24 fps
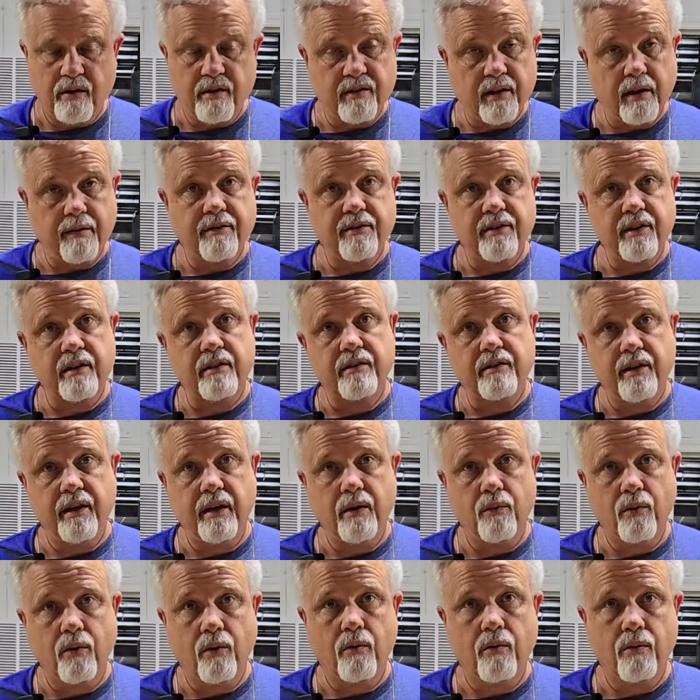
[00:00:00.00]
The
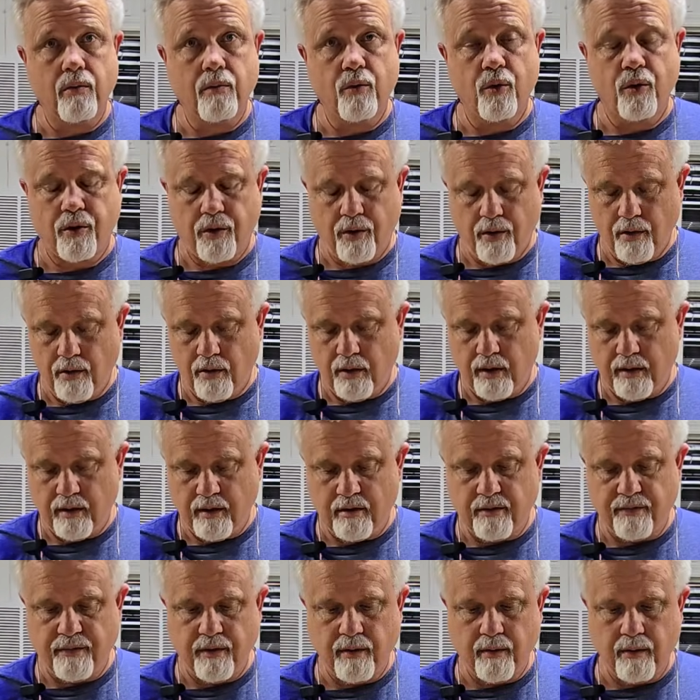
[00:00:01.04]
716 will cure at
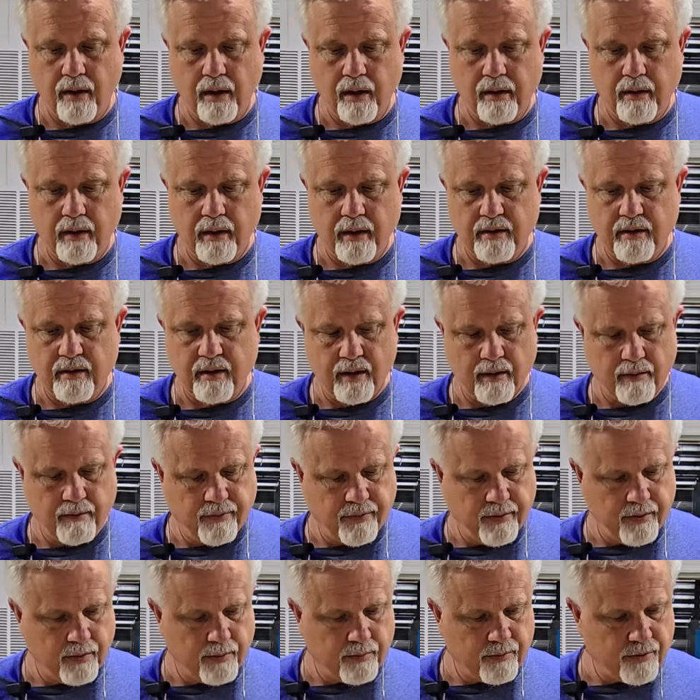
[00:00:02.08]
these thin
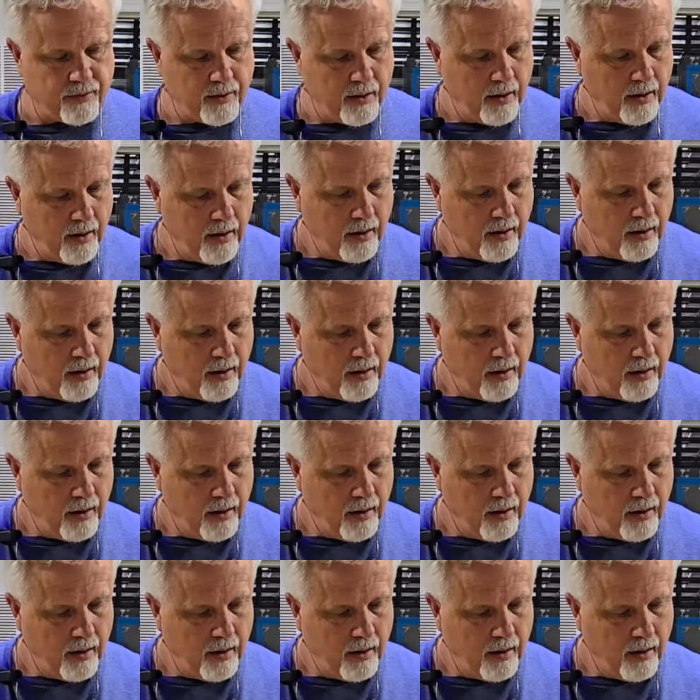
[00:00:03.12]
films.